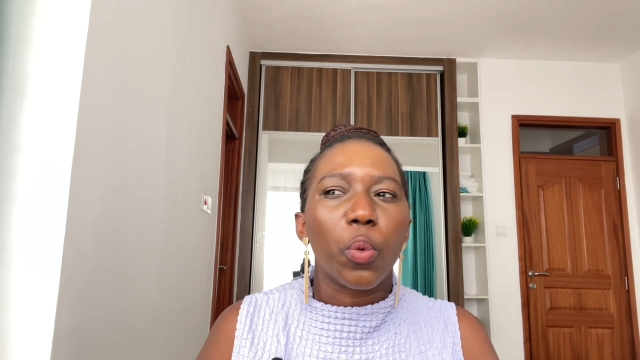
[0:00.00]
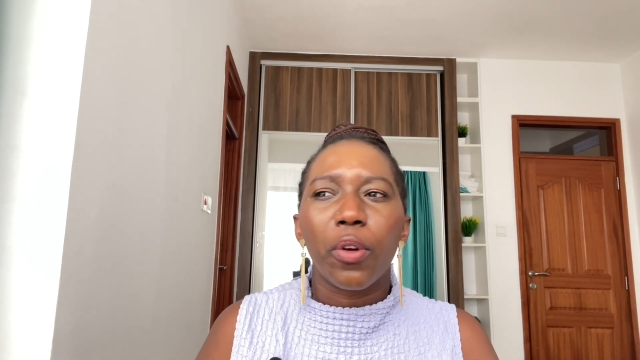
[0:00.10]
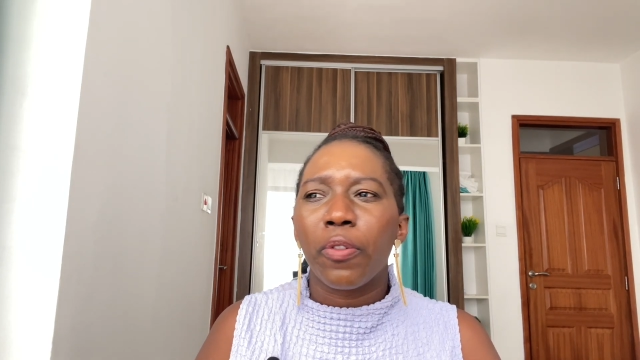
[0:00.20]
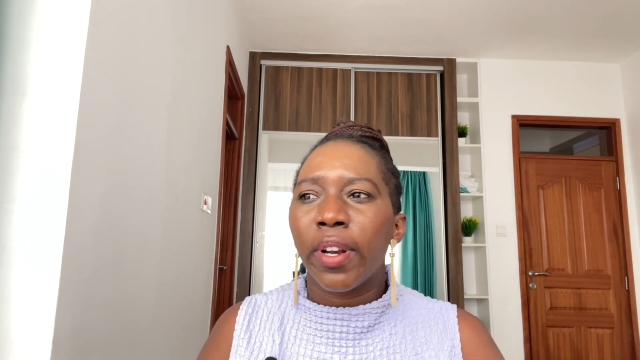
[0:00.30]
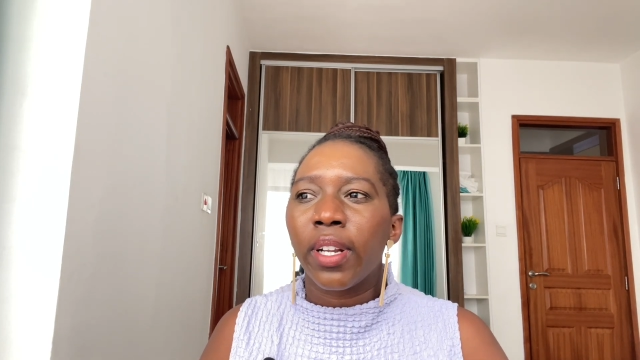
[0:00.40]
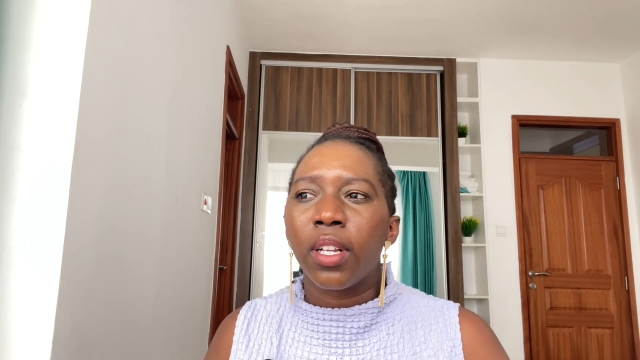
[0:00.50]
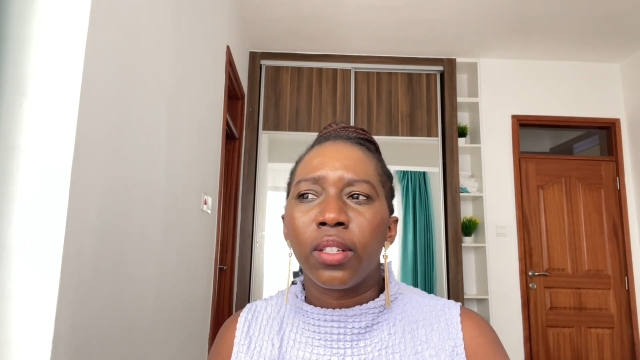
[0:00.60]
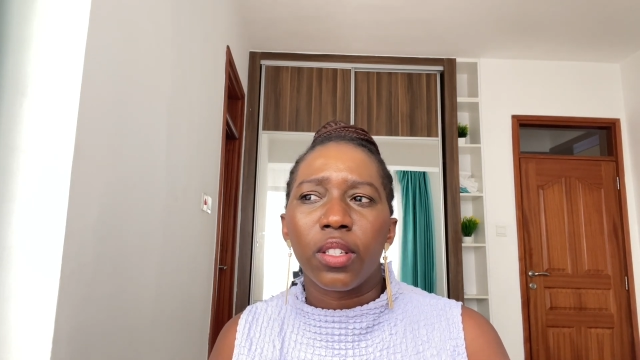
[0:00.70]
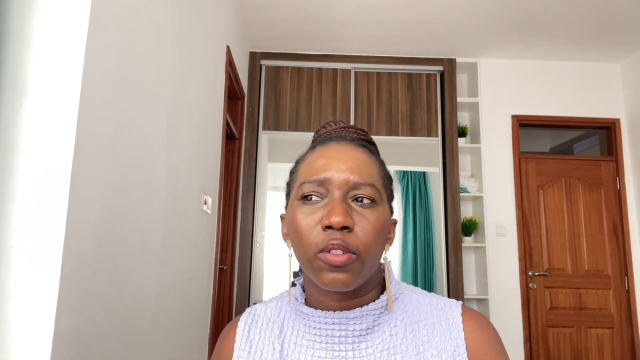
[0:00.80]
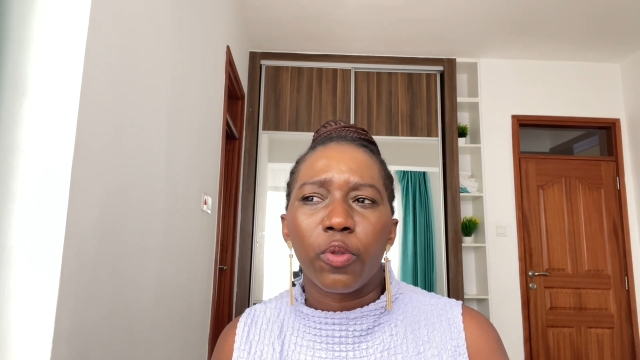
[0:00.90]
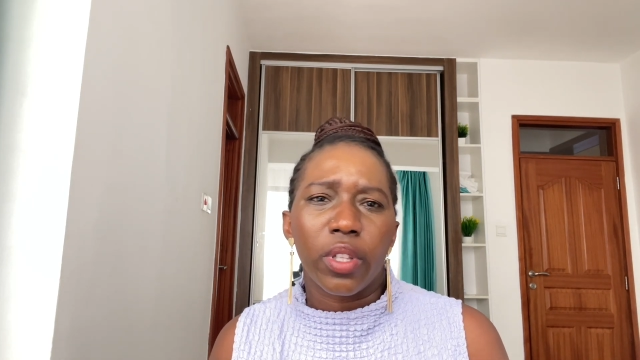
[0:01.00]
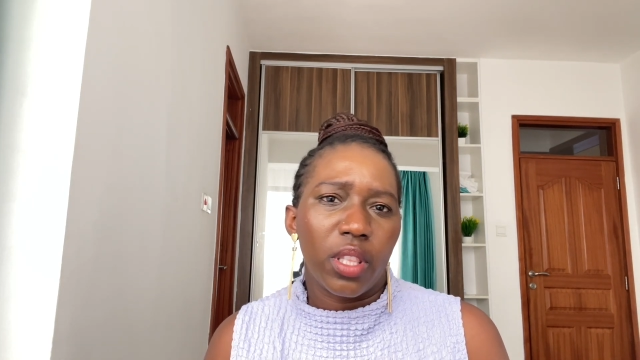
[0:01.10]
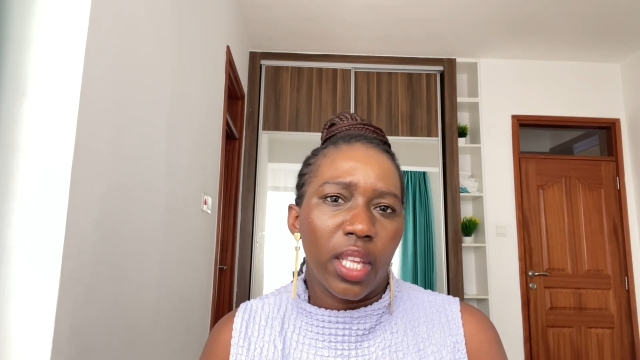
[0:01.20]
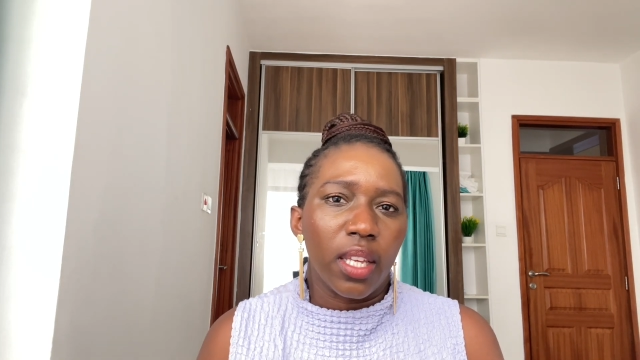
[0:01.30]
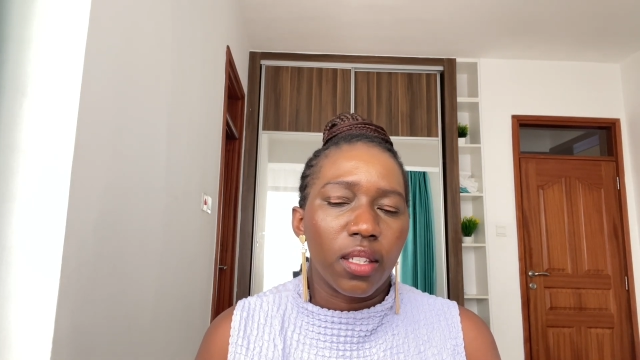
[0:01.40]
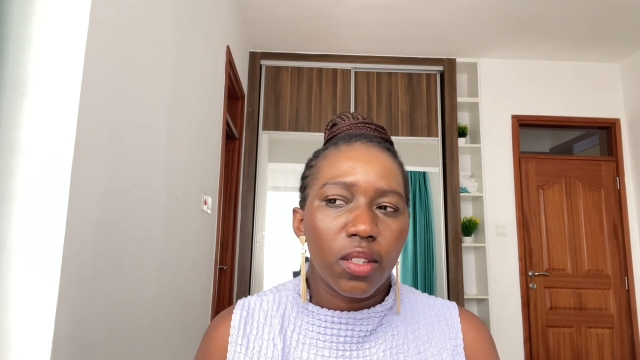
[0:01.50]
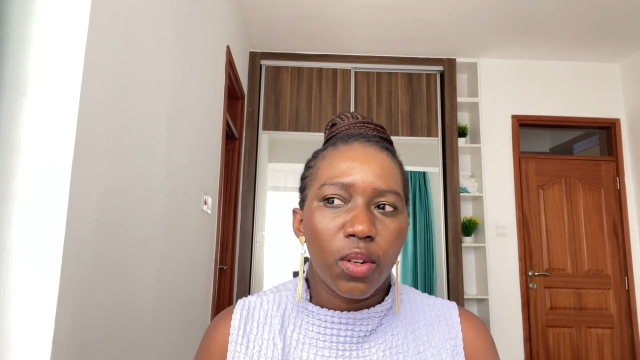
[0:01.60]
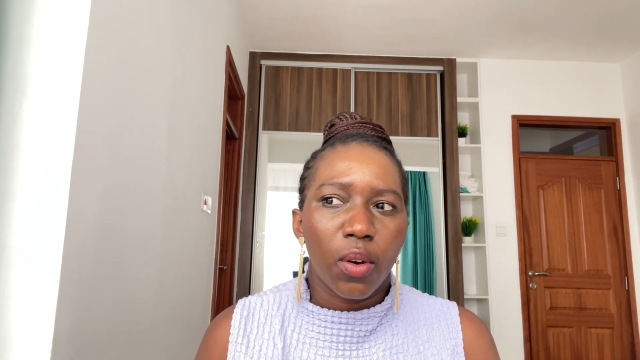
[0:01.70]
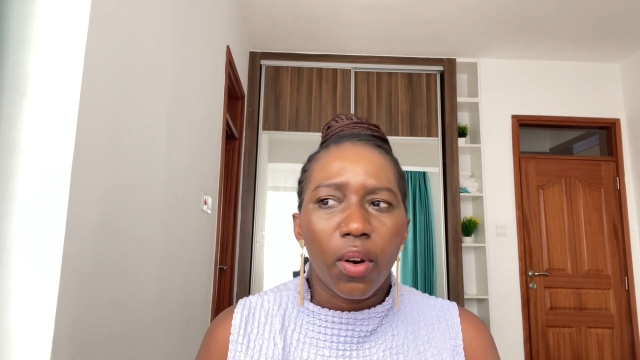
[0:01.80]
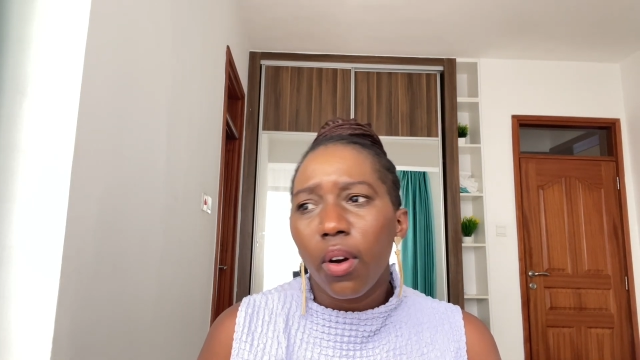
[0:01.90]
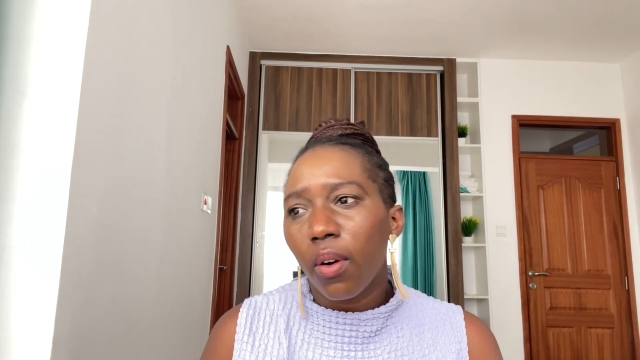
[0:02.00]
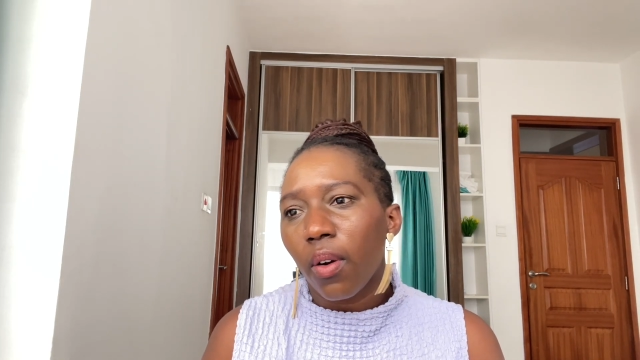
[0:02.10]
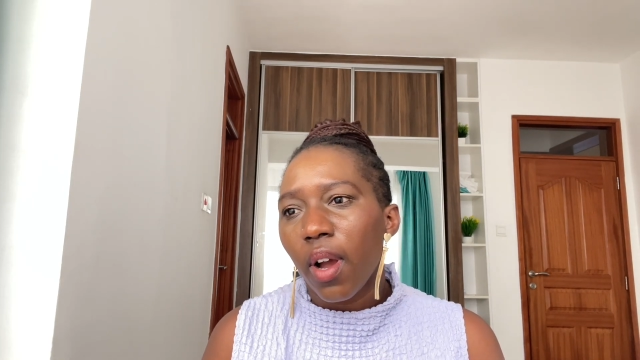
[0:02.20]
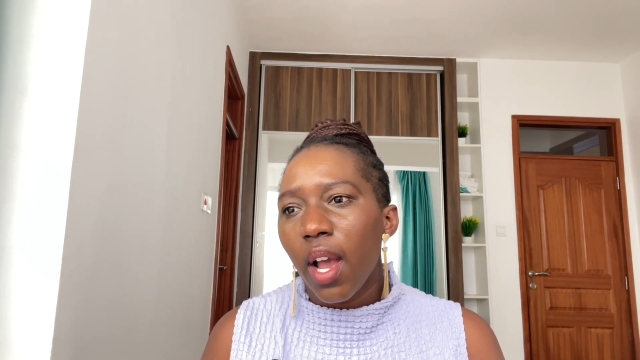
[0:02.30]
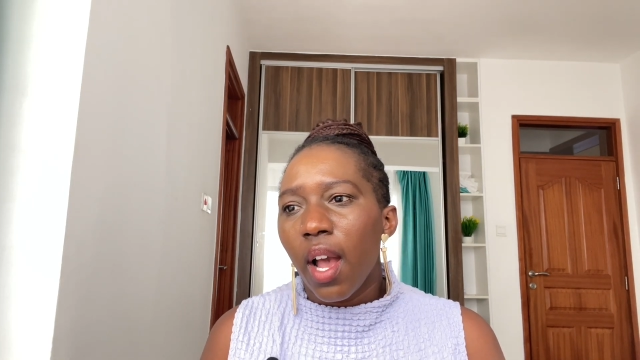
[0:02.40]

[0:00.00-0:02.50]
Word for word: We're very elusive with things, you know. Oh,